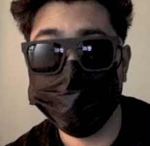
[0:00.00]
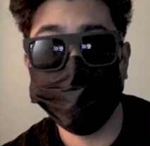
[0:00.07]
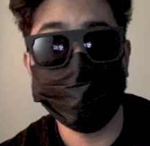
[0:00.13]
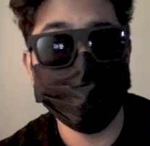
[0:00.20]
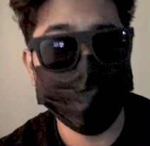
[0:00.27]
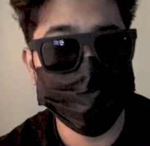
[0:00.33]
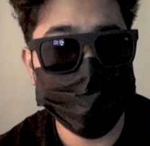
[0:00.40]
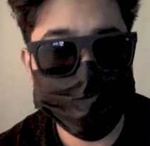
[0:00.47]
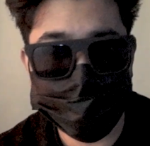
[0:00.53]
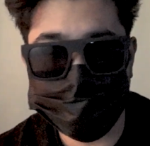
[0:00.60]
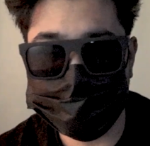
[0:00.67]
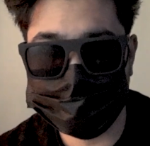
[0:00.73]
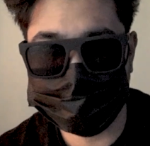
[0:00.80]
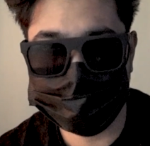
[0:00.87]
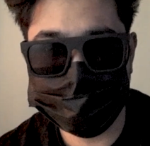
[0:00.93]
Whatever
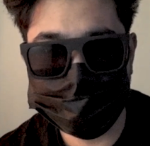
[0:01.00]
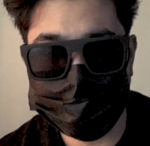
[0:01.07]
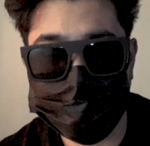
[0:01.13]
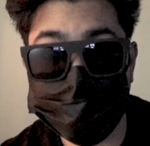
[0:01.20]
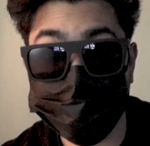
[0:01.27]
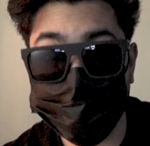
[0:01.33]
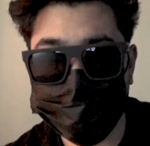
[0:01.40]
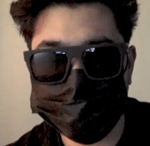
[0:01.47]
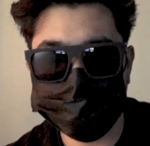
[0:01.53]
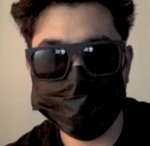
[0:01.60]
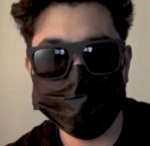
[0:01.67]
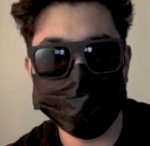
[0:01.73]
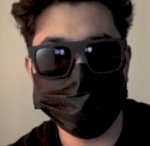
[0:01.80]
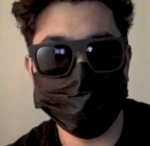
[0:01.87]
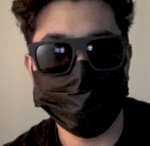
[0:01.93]
it is, it's holding
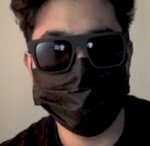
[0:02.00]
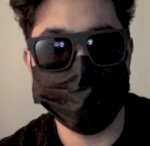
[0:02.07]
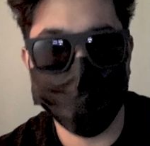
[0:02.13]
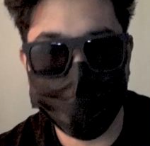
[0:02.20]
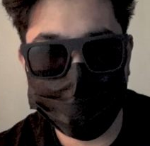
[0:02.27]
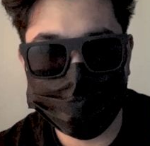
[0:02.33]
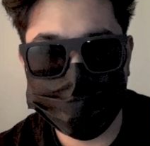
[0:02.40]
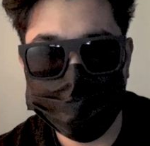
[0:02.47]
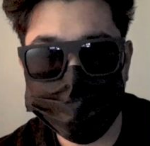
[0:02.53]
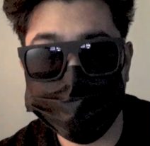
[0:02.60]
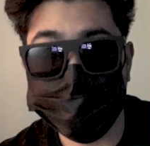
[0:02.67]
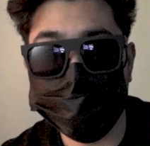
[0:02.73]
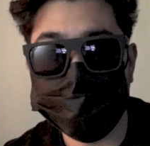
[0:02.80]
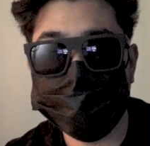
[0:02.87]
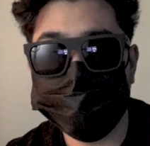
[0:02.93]
people back
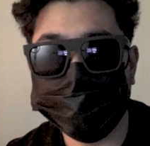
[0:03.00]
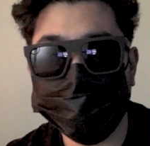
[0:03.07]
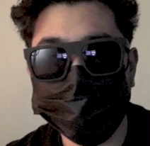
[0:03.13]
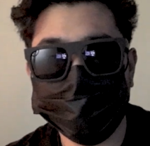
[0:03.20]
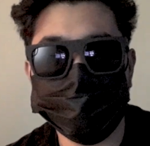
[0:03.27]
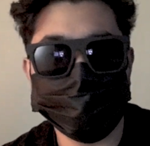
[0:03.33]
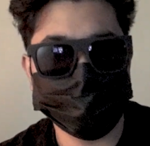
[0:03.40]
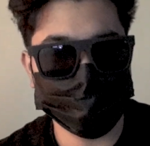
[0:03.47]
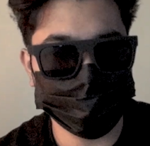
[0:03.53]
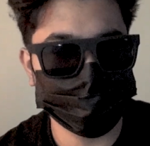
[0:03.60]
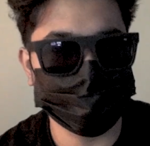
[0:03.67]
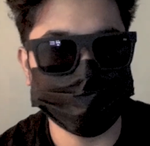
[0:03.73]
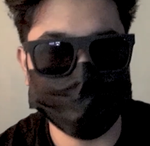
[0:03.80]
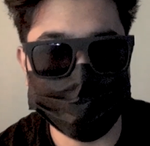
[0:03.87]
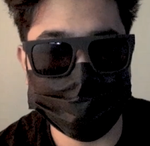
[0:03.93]
from exploring
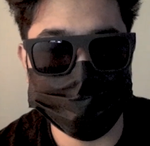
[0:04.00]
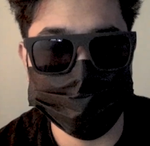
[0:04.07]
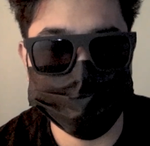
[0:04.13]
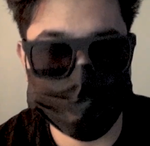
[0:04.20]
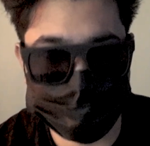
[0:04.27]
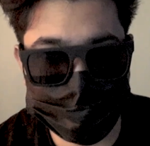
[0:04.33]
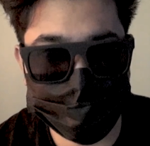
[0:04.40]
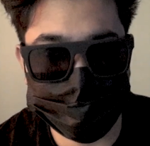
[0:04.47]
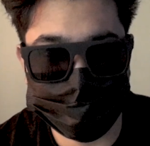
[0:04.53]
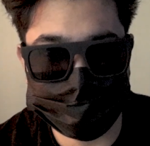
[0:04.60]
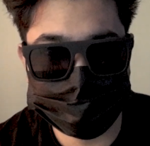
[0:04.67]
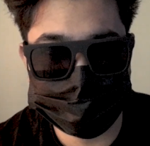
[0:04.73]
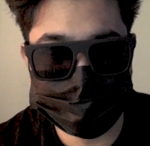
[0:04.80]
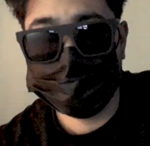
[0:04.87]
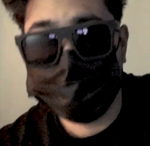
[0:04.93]
something they enjoy.
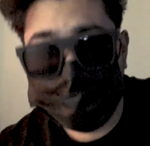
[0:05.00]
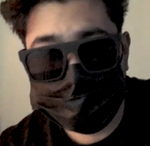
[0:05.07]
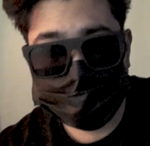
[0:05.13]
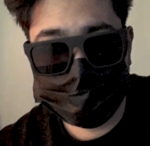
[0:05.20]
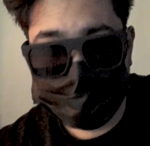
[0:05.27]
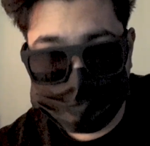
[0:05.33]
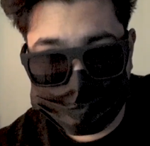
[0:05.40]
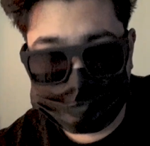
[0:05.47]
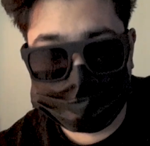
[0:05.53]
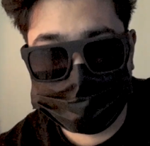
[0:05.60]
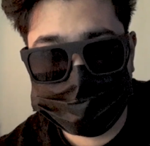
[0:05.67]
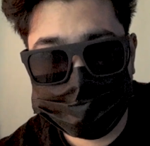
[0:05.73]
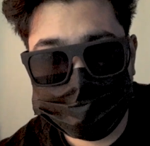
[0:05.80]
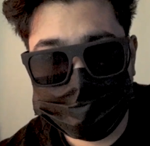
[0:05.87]
Here's the thing.